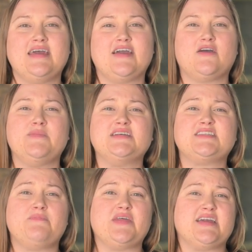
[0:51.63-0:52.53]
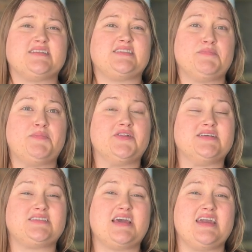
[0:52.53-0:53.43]
It could be something as simple
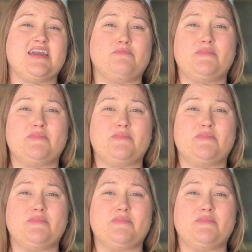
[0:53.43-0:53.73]
as taking